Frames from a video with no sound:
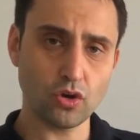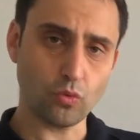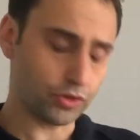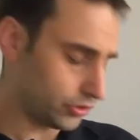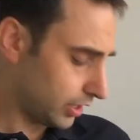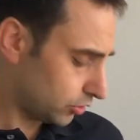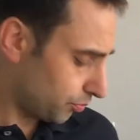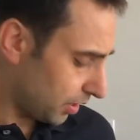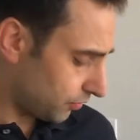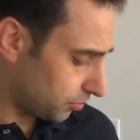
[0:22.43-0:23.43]
When you're ready to
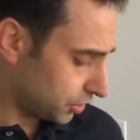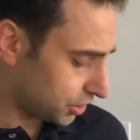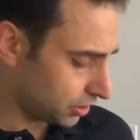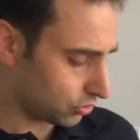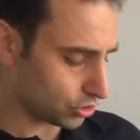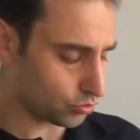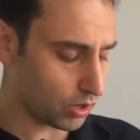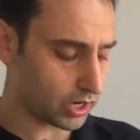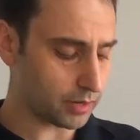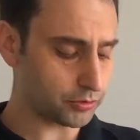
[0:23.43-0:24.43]
pay for a machine, you just
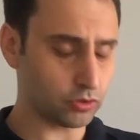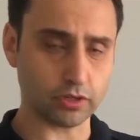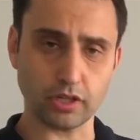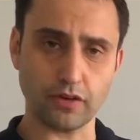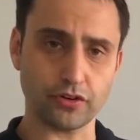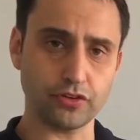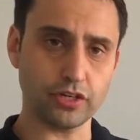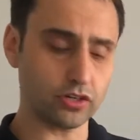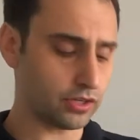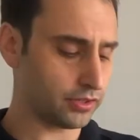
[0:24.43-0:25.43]
walk up to it, it'll have a
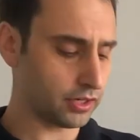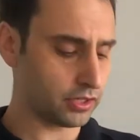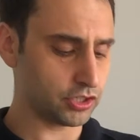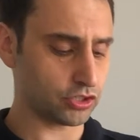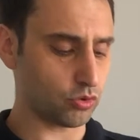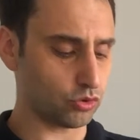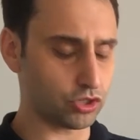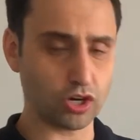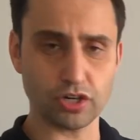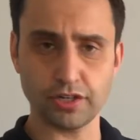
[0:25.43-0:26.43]
reader on there, just hold
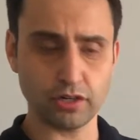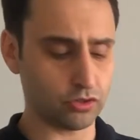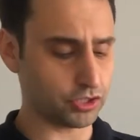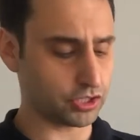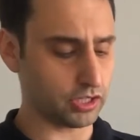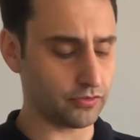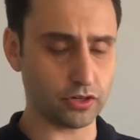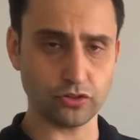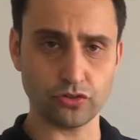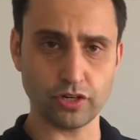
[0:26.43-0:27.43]
your card near and just leave it
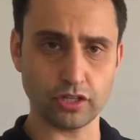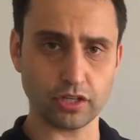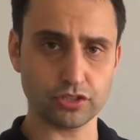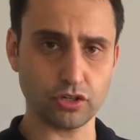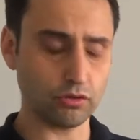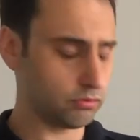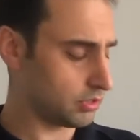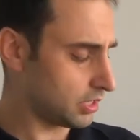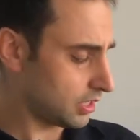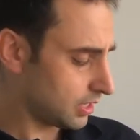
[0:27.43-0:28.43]
on the reader like so,
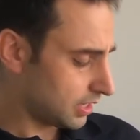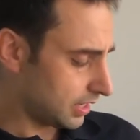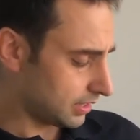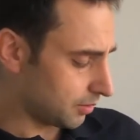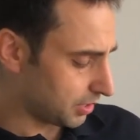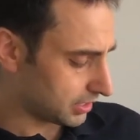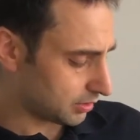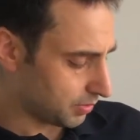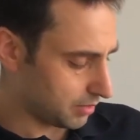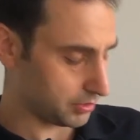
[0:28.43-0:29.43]
and that makes
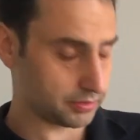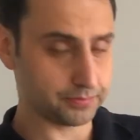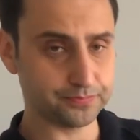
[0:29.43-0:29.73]
the payment.